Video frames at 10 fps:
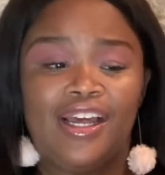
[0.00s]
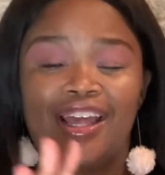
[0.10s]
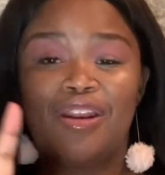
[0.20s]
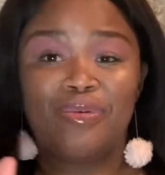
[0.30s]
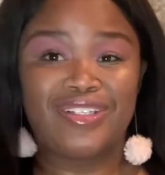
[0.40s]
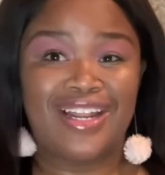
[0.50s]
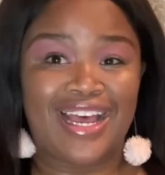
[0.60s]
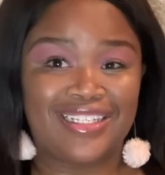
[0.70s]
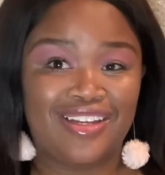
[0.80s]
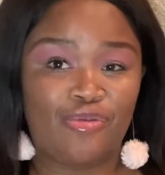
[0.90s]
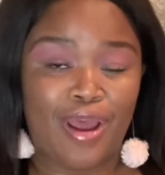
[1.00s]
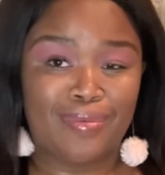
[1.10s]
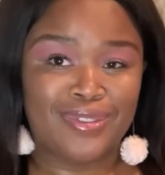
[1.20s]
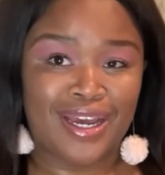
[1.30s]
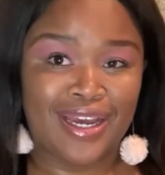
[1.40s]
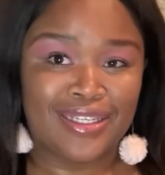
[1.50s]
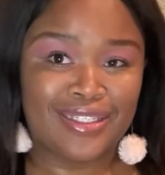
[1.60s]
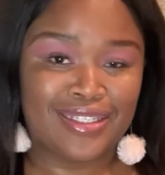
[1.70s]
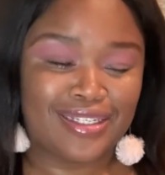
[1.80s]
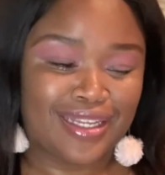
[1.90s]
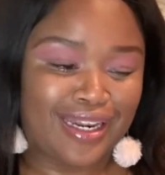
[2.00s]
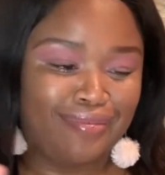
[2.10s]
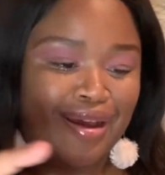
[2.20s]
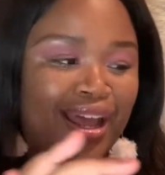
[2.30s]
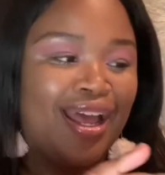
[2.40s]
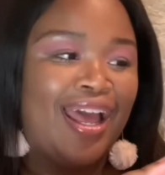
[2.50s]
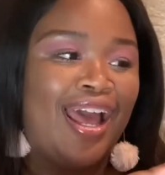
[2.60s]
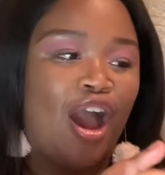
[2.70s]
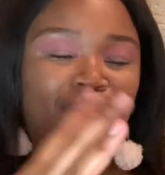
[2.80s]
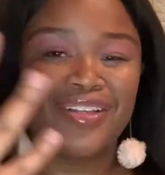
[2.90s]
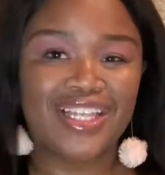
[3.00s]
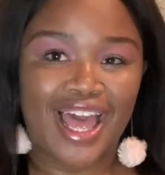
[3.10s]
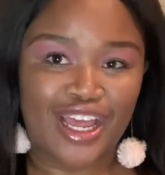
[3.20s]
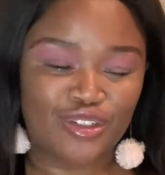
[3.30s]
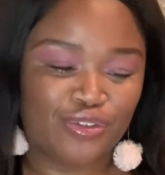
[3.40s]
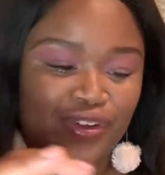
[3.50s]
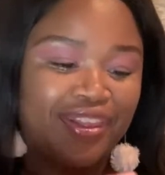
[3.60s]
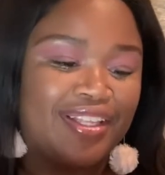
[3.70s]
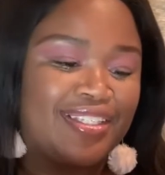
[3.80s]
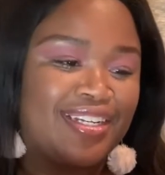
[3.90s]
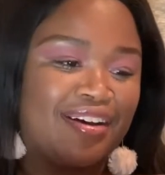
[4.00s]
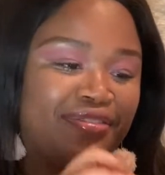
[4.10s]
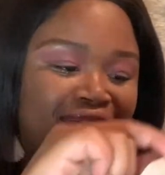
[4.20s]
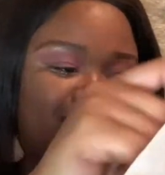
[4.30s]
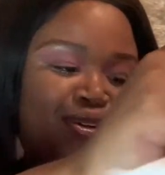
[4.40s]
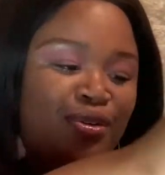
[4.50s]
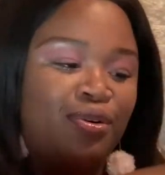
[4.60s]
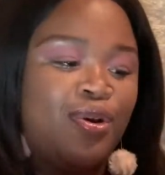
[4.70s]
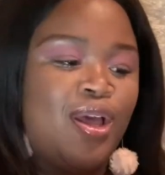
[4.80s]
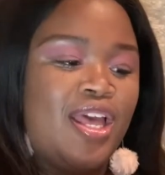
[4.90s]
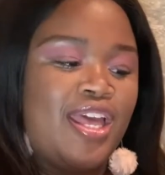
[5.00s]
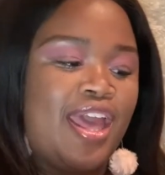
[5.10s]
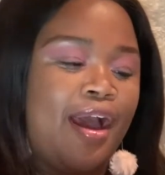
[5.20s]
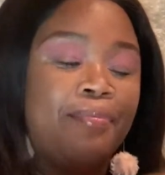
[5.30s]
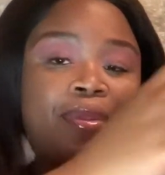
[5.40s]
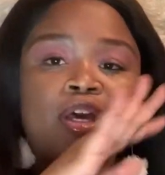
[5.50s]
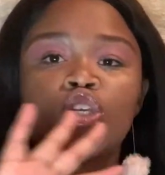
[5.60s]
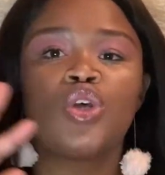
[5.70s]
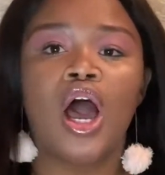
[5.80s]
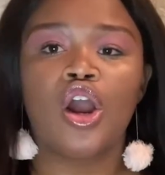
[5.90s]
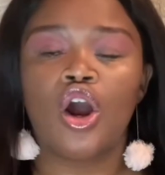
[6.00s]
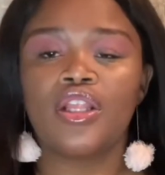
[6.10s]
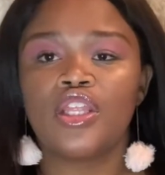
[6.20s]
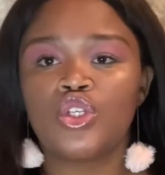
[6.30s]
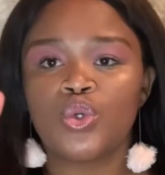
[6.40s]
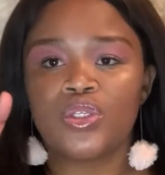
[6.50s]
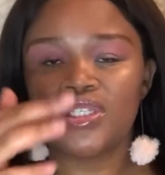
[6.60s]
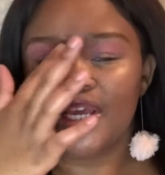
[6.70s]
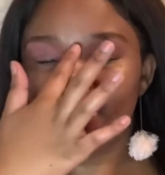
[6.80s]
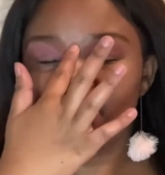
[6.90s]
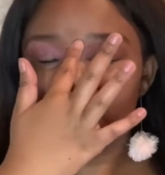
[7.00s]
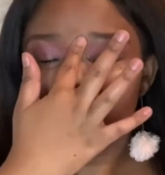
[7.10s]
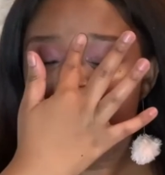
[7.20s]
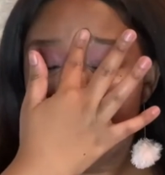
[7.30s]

it was nicely wrapped, guys, disclaimer. Obviously I had to fit this stuff, so yeah. So I got the two sets.